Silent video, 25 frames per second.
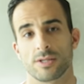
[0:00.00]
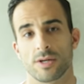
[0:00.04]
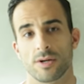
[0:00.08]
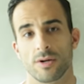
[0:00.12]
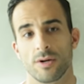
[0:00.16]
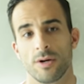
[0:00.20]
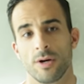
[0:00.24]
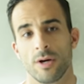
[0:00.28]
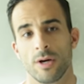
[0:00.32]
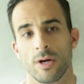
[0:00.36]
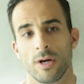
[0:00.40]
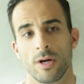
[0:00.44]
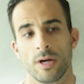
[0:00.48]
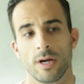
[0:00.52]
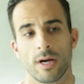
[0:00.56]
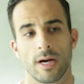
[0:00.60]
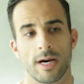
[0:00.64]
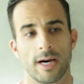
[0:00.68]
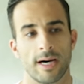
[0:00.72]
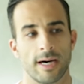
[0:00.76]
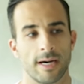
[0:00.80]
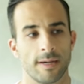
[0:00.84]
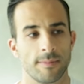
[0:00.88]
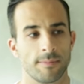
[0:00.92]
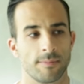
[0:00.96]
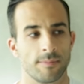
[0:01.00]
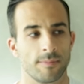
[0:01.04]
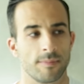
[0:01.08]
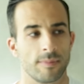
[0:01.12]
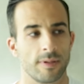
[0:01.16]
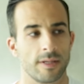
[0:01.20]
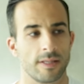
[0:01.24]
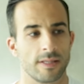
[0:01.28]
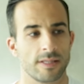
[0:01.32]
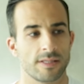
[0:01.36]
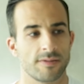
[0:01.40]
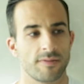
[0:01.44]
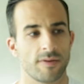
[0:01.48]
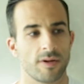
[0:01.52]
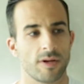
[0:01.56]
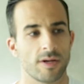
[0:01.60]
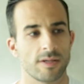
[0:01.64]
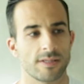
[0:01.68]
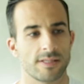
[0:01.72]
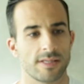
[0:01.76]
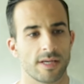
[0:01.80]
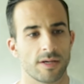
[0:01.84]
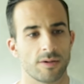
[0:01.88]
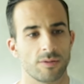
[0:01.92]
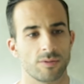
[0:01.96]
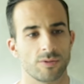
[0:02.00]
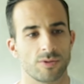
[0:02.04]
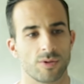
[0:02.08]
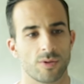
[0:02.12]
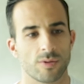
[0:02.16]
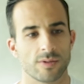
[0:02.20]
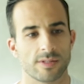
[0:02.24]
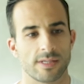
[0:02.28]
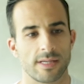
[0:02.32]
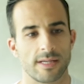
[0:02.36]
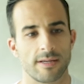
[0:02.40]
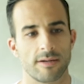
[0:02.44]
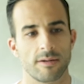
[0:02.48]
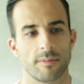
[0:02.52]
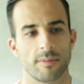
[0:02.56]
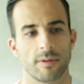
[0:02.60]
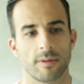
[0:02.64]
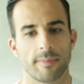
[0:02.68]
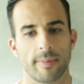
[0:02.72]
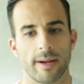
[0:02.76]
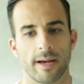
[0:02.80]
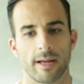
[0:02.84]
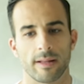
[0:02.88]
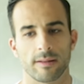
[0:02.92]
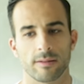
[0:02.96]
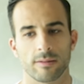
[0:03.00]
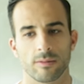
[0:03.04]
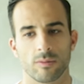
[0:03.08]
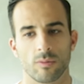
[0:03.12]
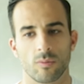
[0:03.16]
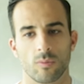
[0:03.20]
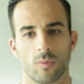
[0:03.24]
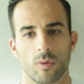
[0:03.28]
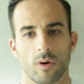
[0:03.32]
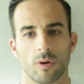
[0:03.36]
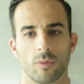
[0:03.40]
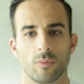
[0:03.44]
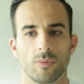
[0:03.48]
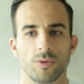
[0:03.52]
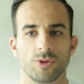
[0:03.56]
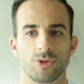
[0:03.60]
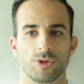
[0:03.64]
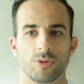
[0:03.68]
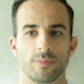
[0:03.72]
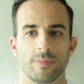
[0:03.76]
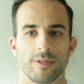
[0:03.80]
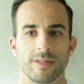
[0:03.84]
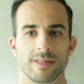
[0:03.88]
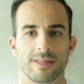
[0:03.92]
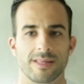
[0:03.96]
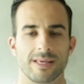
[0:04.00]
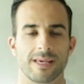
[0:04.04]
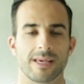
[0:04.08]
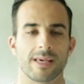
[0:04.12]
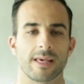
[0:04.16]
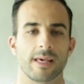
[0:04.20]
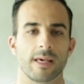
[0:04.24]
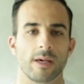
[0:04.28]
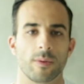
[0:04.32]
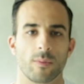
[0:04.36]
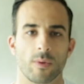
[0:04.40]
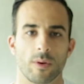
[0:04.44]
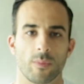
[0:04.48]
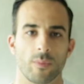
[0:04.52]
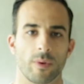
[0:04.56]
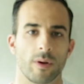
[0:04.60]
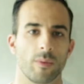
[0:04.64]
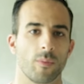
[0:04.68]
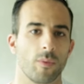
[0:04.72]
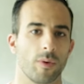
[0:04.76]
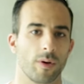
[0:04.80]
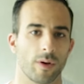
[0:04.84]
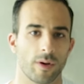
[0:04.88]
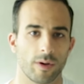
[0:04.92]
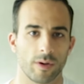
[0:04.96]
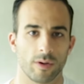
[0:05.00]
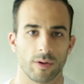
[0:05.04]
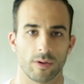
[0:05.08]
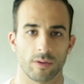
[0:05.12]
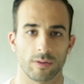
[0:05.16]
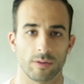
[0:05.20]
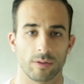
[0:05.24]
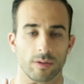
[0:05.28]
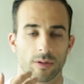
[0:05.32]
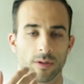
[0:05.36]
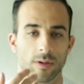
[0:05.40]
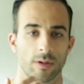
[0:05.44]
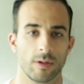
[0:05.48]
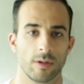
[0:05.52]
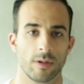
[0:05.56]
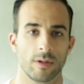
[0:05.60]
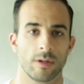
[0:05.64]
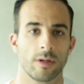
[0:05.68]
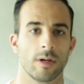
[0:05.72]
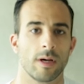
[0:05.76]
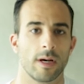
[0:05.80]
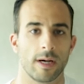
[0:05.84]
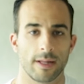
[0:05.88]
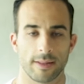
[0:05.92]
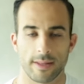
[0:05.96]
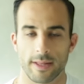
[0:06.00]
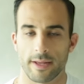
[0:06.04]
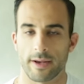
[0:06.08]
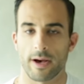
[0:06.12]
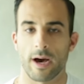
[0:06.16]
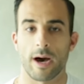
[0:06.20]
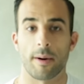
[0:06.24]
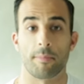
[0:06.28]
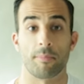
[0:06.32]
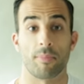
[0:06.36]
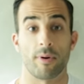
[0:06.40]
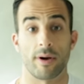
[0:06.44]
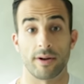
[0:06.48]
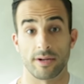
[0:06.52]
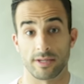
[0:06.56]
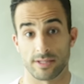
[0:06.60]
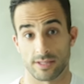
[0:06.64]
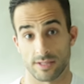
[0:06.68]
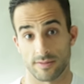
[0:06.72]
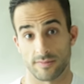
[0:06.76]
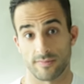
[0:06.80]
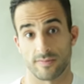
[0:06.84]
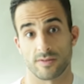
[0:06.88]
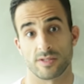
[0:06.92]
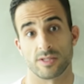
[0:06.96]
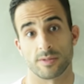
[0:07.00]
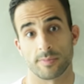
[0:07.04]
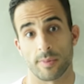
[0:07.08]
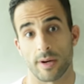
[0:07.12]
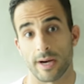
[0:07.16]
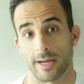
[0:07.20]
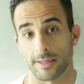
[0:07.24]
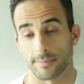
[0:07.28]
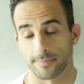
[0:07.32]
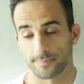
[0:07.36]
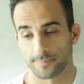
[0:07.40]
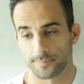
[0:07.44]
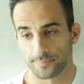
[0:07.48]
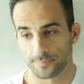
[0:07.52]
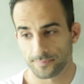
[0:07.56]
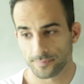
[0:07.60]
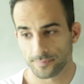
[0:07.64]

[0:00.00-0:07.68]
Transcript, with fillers: So in this video Sigong talks a little bit about what we should be thinking when we're working on the uprightness of the spine.